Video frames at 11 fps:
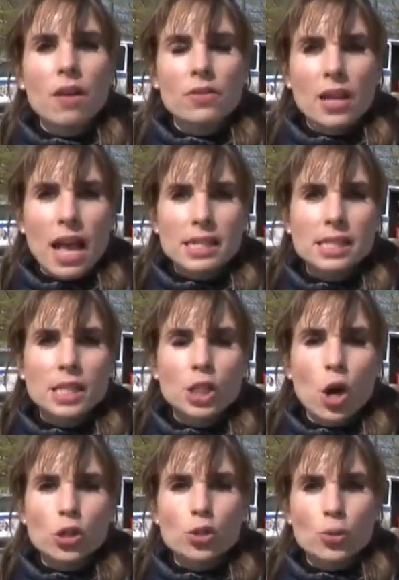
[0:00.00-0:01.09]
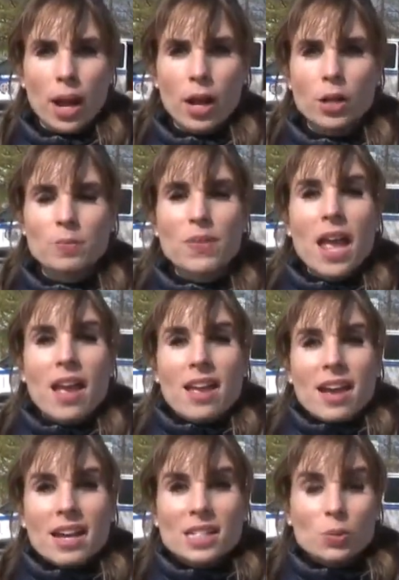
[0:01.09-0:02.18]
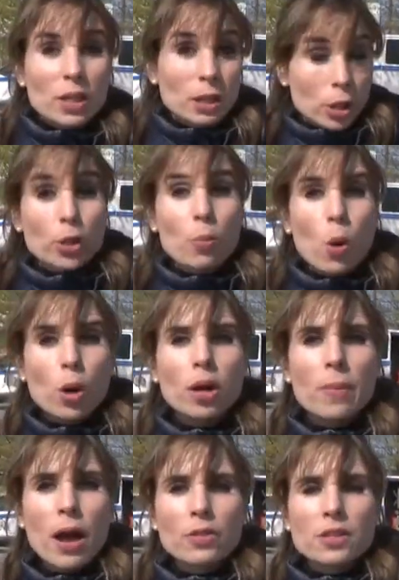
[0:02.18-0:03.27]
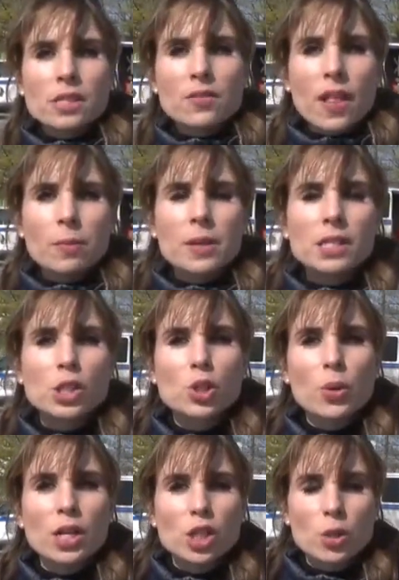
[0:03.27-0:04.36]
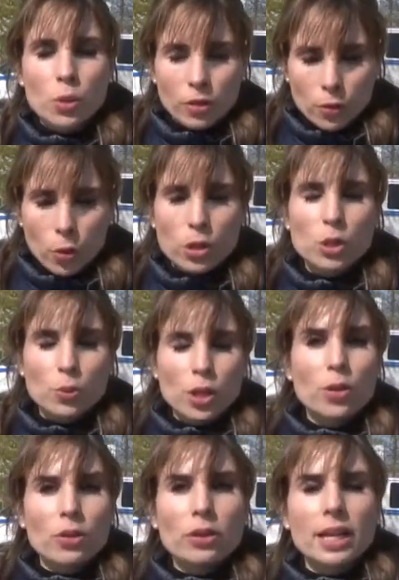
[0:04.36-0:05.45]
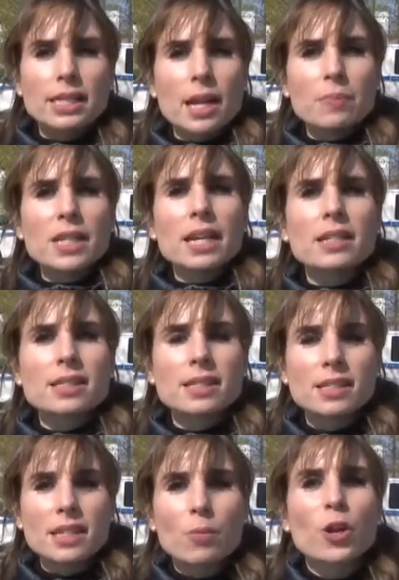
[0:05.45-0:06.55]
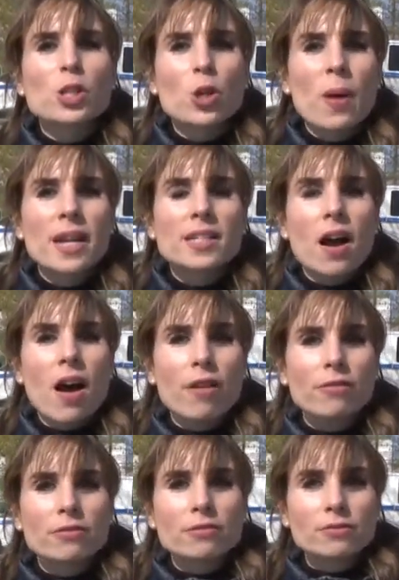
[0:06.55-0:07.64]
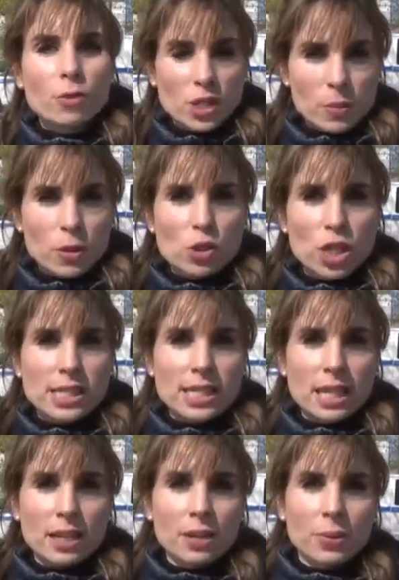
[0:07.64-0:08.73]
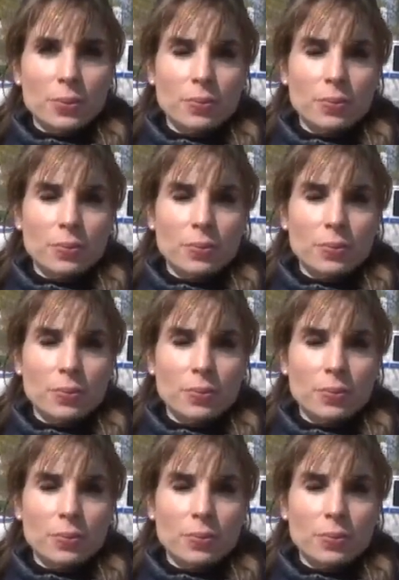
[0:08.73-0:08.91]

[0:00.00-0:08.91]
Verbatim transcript: of the NCR trail. As we learn more about this developing situation, we'll of course bring you the latest updates. I'm Rachel Menitoff for WJZ.